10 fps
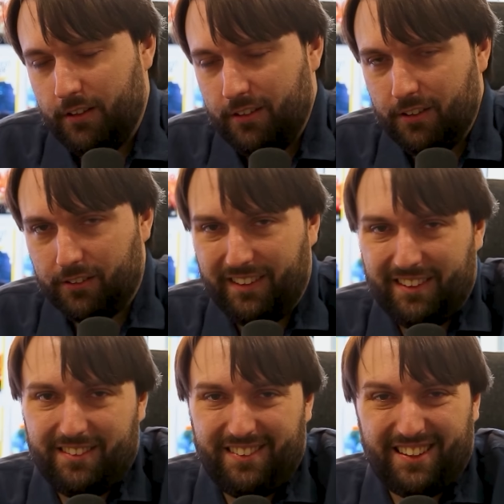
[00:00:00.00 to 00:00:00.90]
Look,
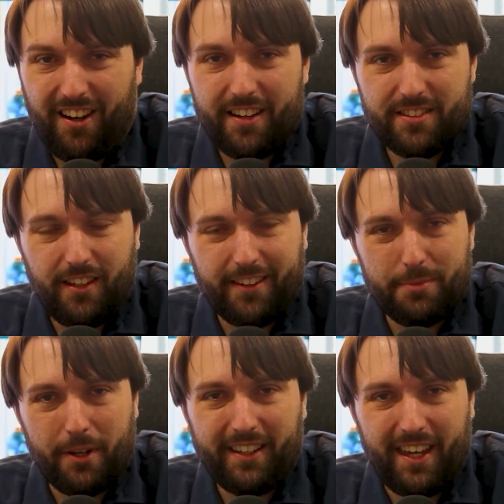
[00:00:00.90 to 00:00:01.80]
it, it kind of sucks,
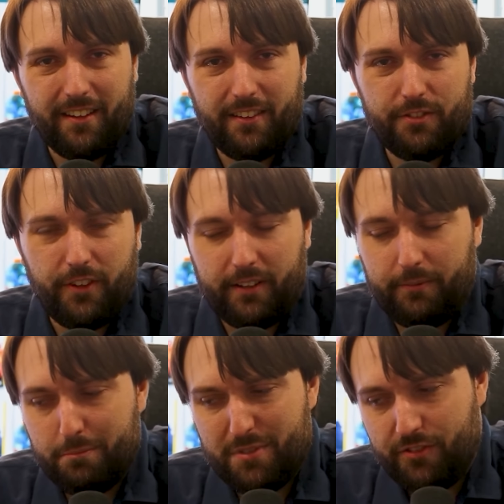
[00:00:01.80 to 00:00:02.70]
but I get it. It's fine.
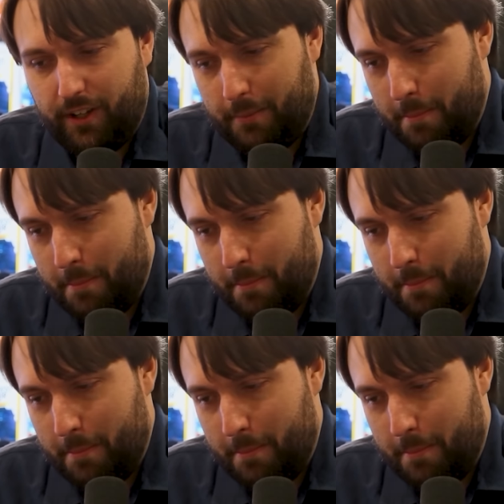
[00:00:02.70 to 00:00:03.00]
It's fine.